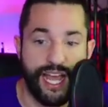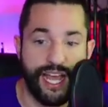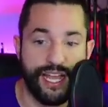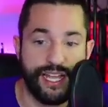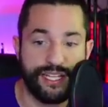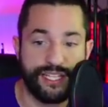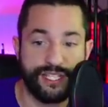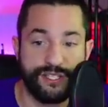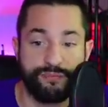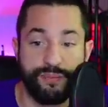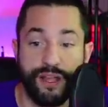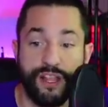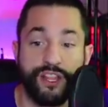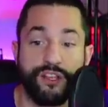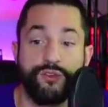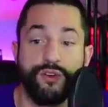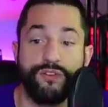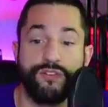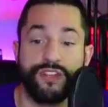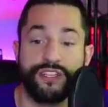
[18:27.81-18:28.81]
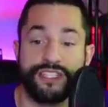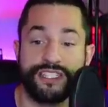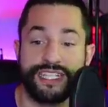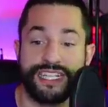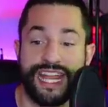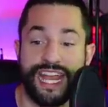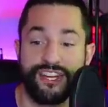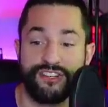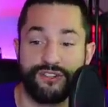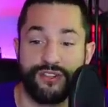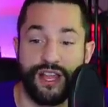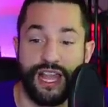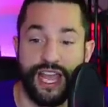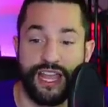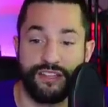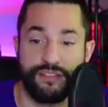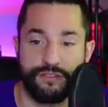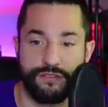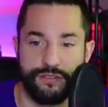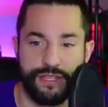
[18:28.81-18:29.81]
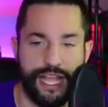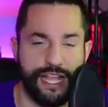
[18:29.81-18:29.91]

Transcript: Uh, spell equivalents to national ha-